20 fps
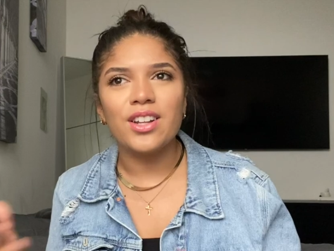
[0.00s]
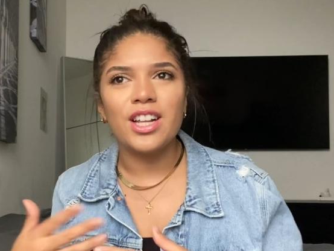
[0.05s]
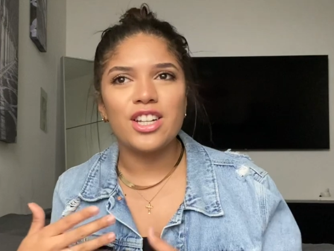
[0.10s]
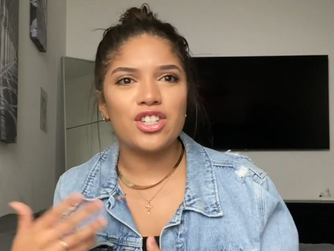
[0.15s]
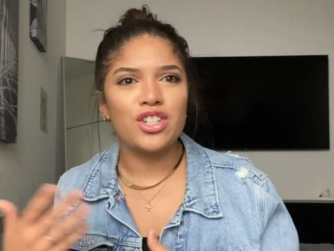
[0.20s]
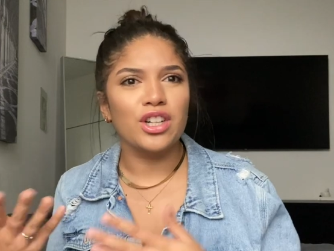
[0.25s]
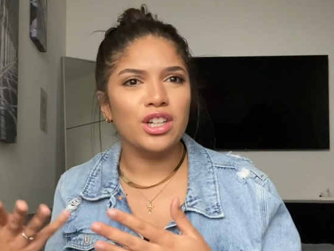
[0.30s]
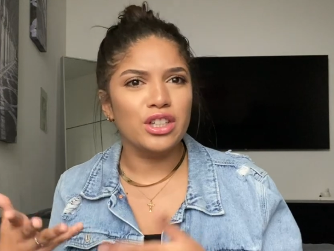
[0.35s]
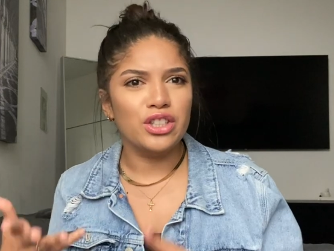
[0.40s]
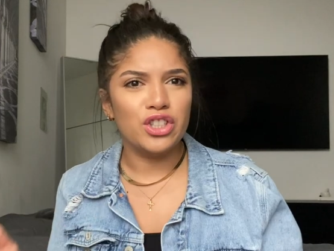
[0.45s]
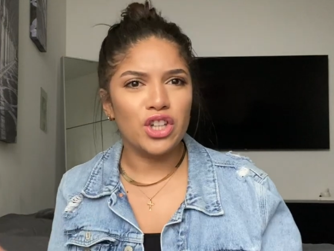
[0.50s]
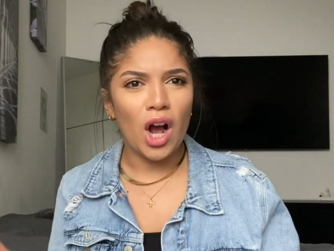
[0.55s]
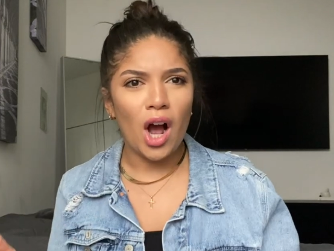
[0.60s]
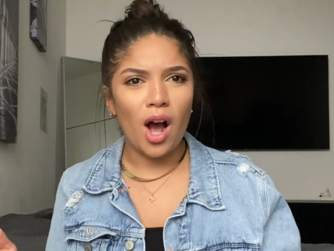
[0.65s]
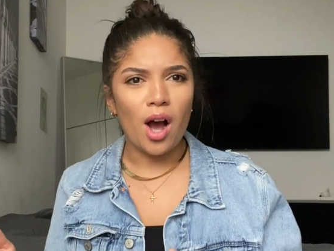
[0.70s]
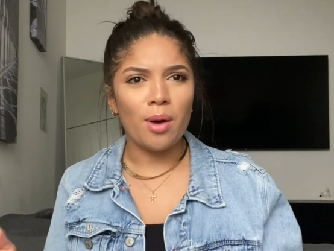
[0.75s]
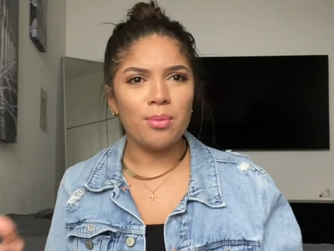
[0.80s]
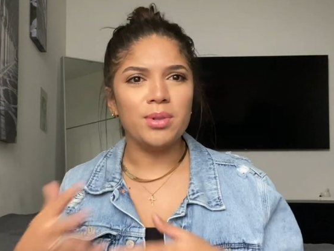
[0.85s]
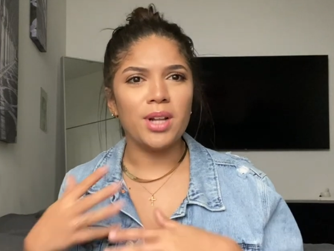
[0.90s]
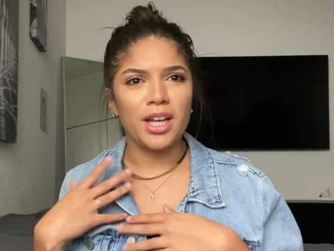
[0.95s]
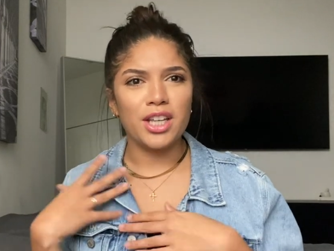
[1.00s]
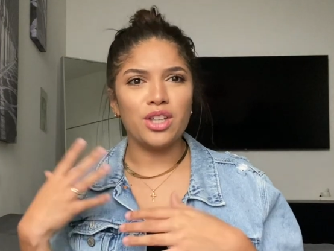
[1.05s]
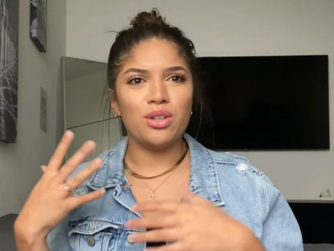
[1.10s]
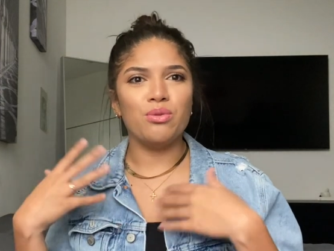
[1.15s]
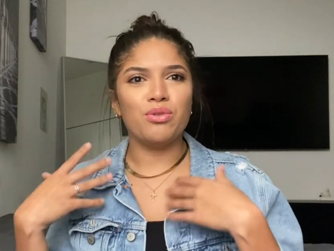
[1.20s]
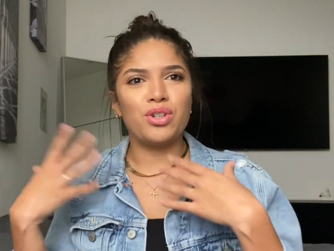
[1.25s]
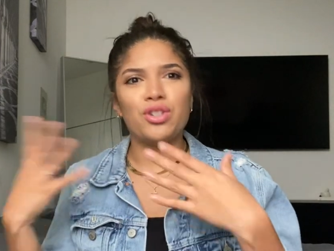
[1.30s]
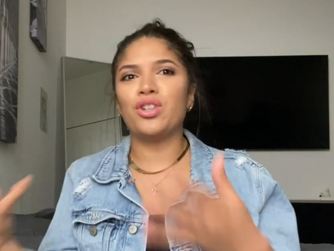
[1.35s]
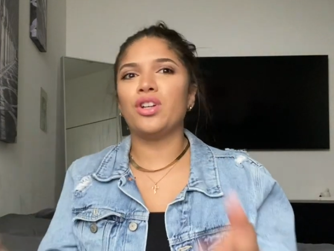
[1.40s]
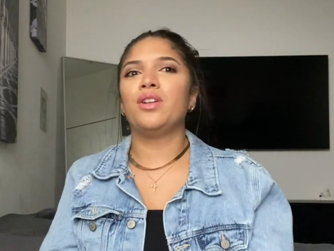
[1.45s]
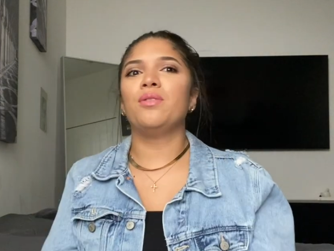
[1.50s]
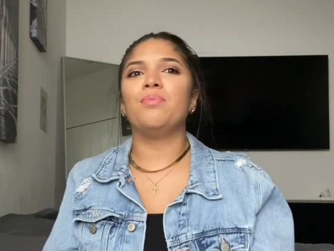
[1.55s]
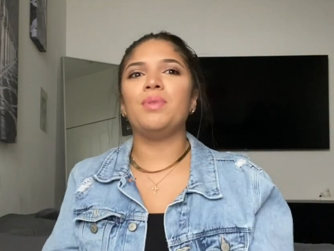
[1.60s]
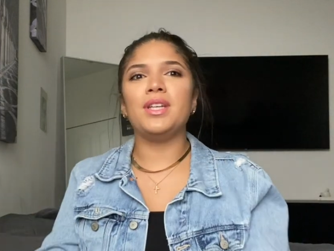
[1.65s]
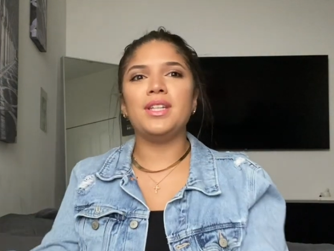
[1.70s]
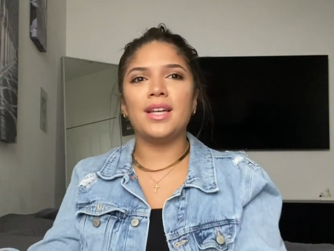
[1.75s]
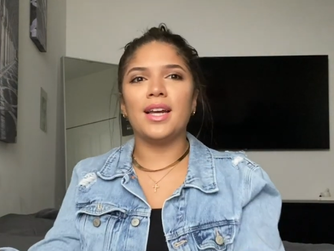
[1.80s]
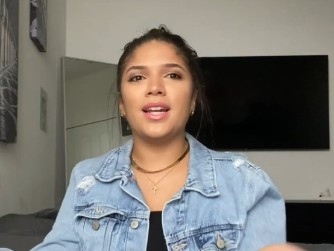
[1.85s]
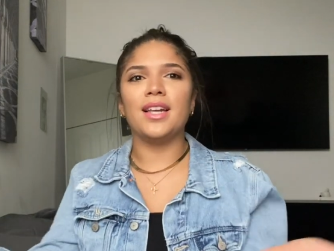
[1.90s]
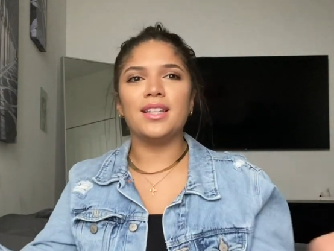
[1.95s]
That's your job. Like, you should be
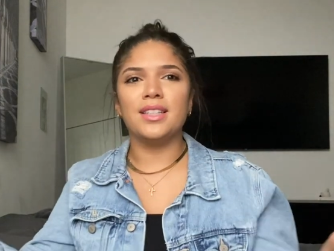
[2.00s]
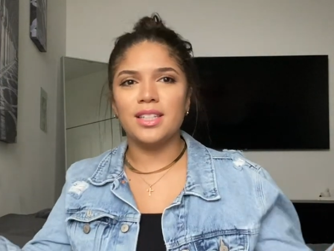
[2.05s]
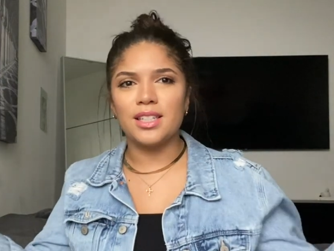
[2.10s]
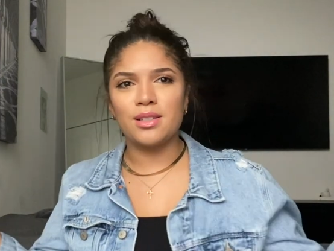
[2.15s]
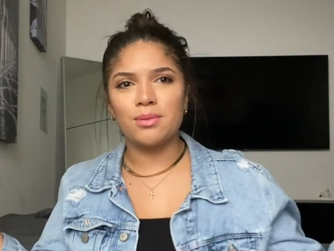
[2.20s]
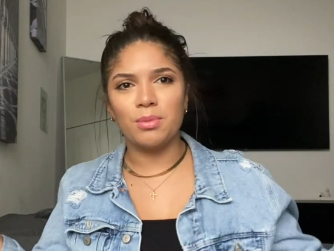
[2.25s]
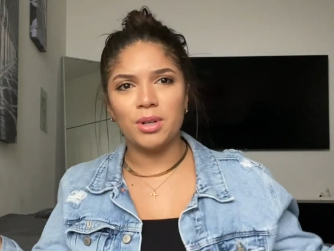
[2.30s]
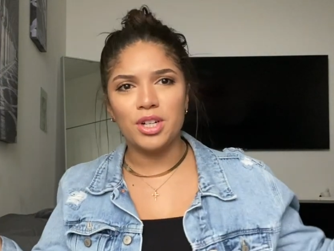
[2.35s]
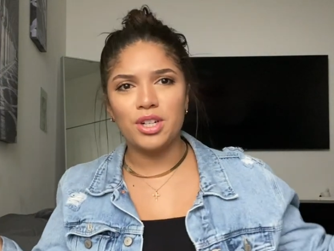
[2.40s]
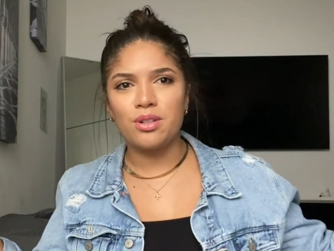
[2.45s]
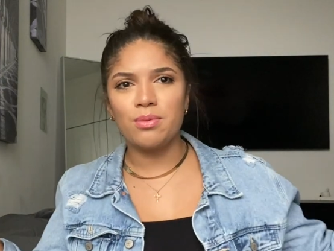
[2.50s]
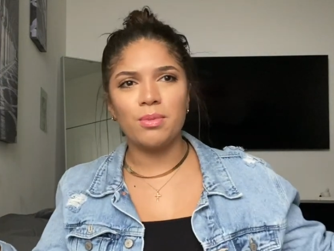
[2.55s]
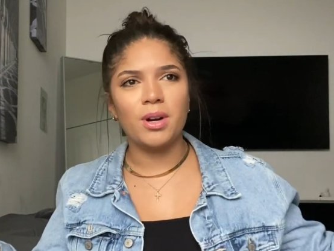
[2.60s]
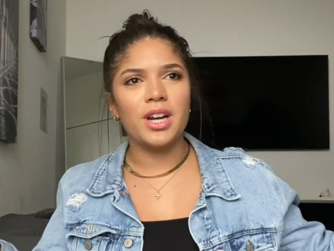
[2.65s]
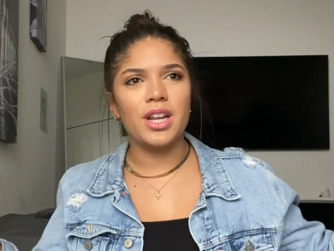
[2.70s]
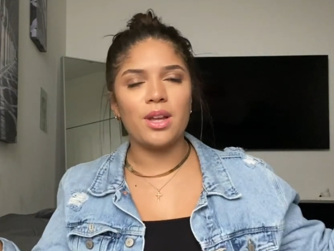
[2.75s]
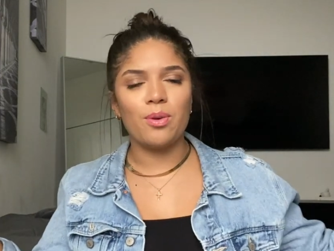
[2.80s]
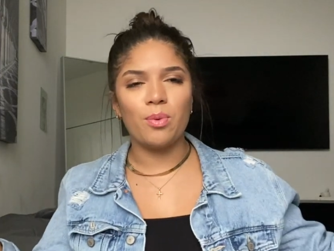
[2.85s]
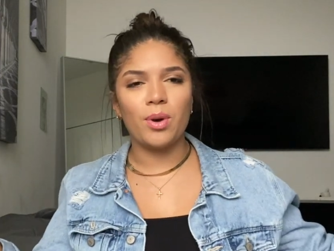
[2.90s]
getting this much money,